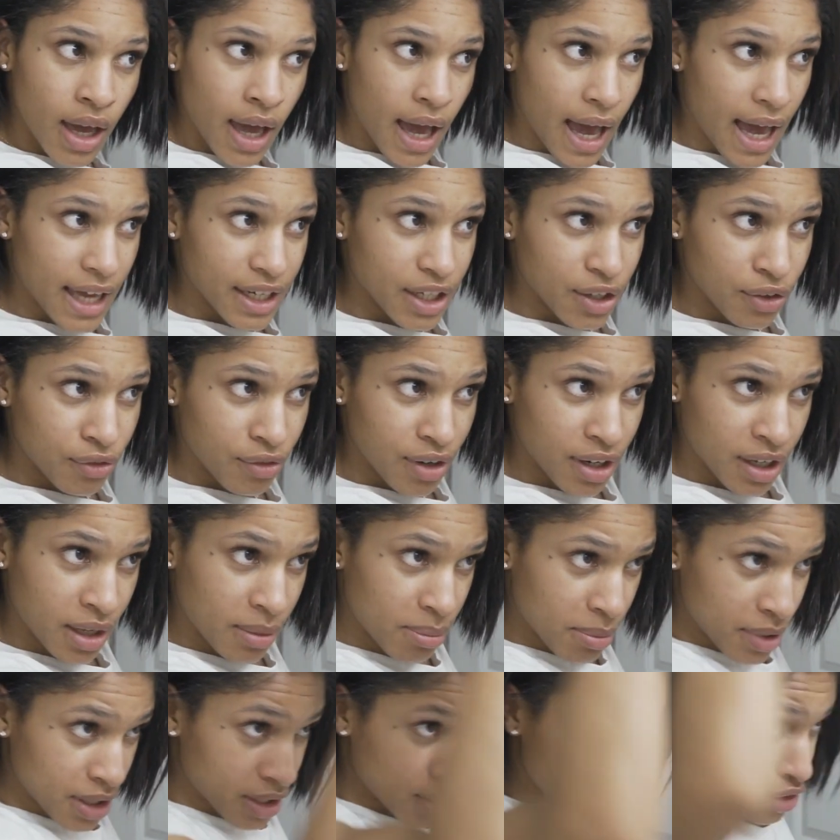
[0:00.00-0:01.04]
I don't
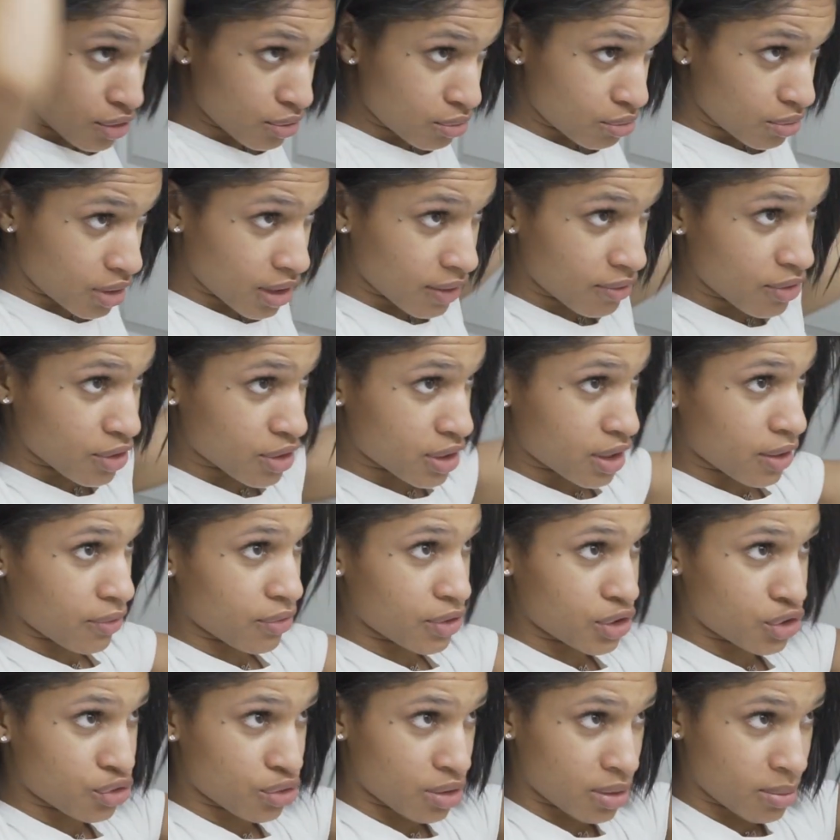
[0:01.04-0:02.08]
recommend you give yourself a
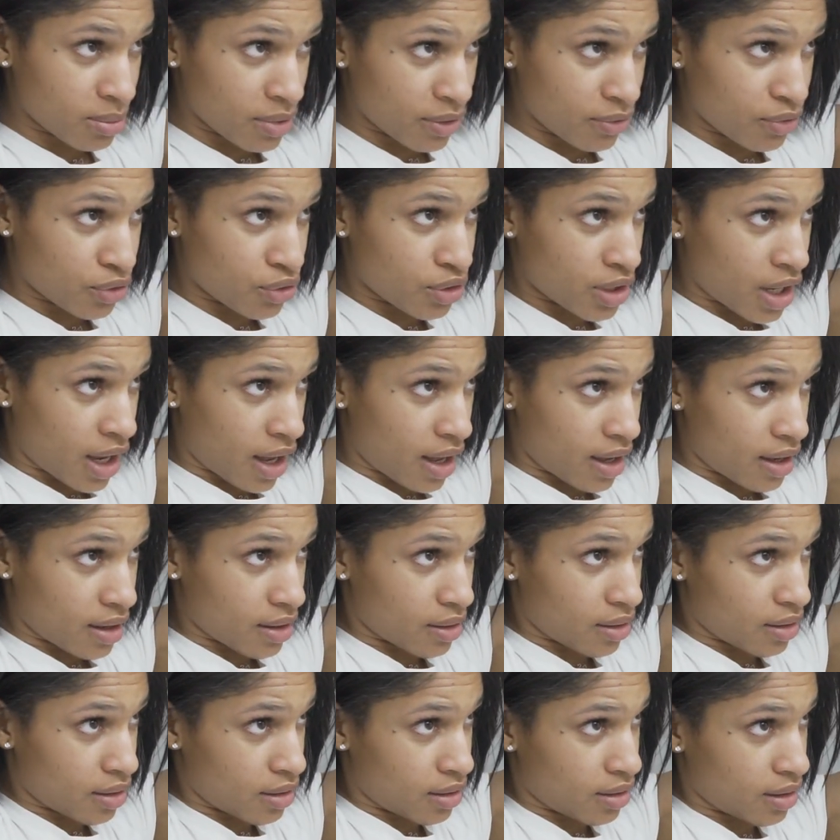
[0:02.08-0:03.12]
trim if you're not
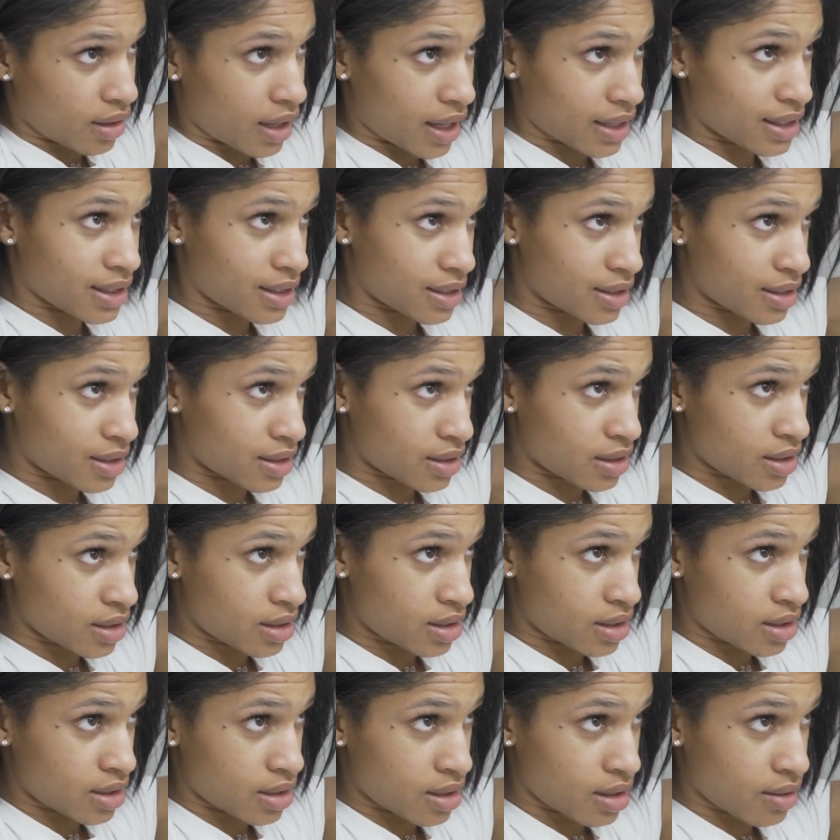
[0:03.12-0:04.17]
a
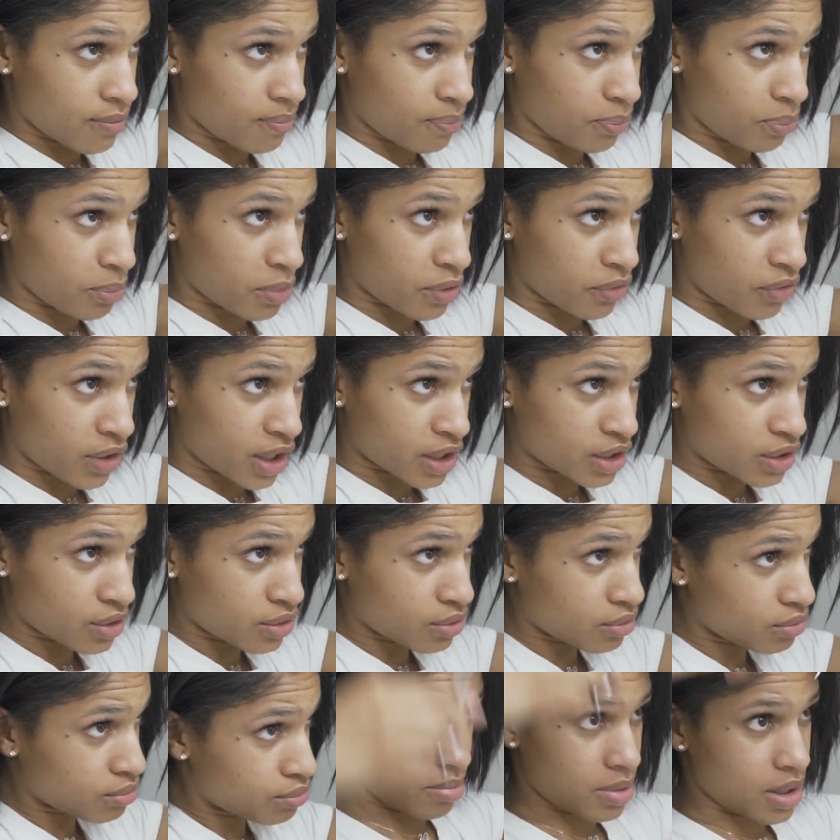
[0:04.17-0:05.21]
licensed
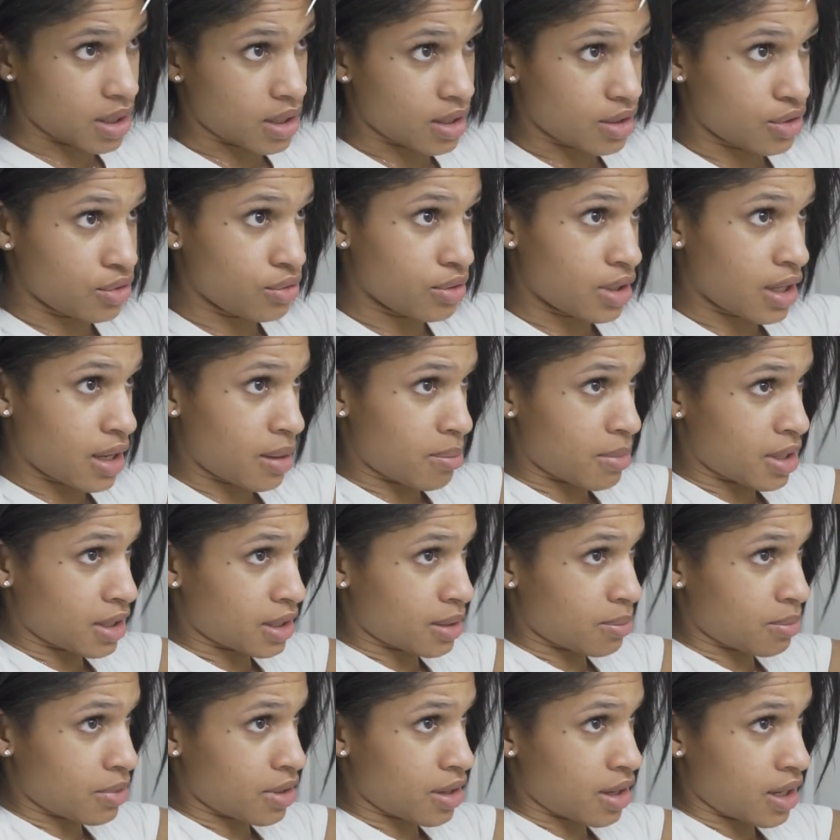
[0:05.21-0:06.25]
professional because you can mess
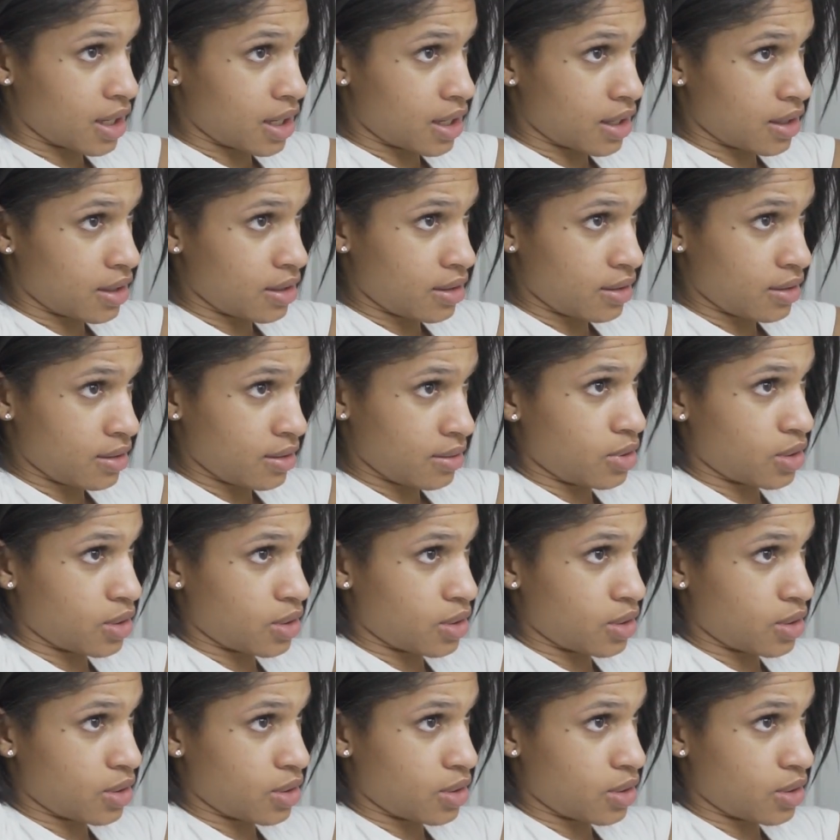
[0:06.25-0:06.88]
up your hair.